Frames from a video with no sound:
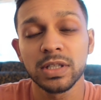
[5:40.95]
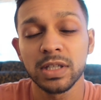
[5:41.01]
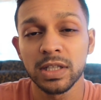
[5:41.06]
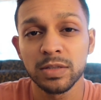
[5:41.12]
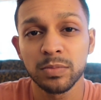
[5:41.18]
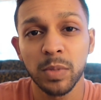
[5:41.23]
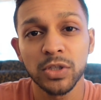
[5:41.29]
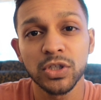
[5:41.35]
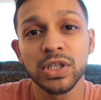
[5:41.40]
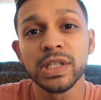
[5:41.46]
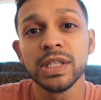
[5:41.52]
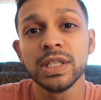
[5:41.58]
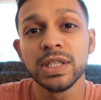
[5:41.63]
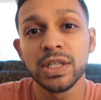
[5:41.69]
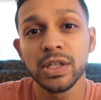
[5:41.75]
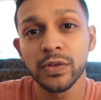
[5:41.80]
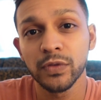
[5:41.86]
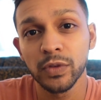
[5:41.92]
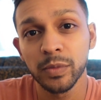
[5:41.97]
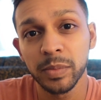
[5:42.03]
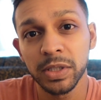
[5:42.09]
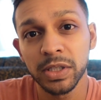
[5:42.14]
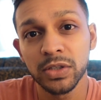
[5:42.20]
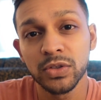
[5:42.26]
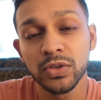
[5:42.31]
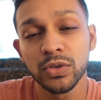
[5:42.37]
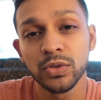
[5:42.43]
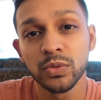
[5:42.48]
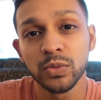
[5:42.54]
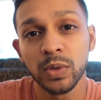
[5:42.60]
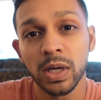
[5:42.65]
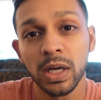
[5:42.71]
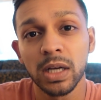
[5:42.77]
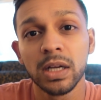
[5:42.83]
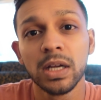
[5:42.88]
it's much easier for me
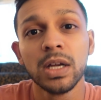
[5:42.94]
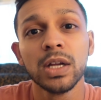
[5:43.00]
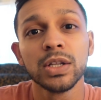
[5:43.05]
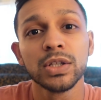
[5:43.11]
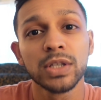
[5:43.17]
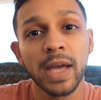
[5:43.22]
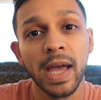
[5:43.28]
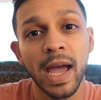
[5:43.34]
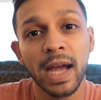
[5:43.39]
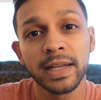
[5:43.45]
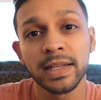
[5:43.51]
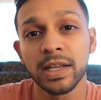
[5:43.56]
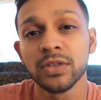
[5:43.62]
to uh, to act